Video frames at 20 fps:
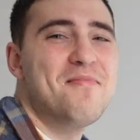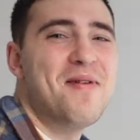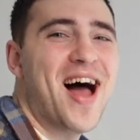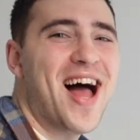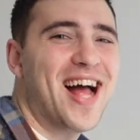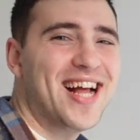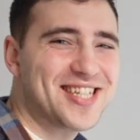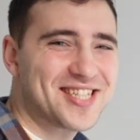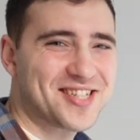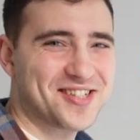my
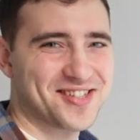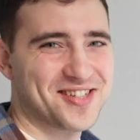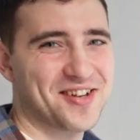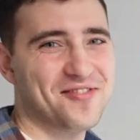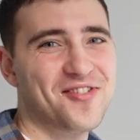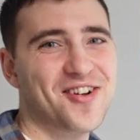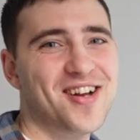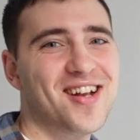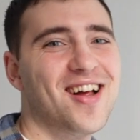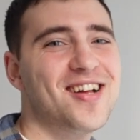bed because
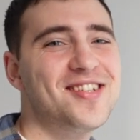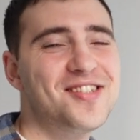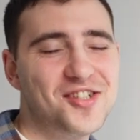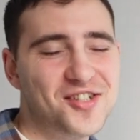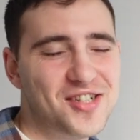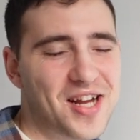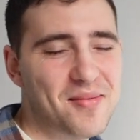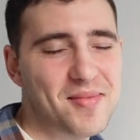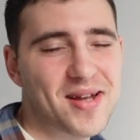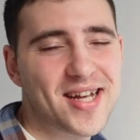I've
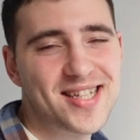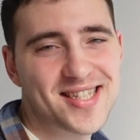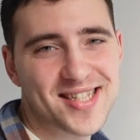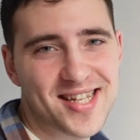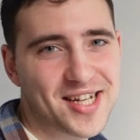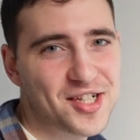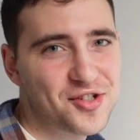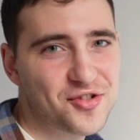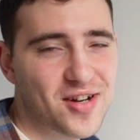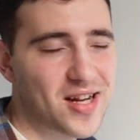realized, Jamie, it's
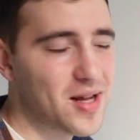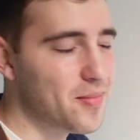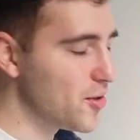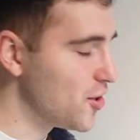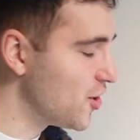literally a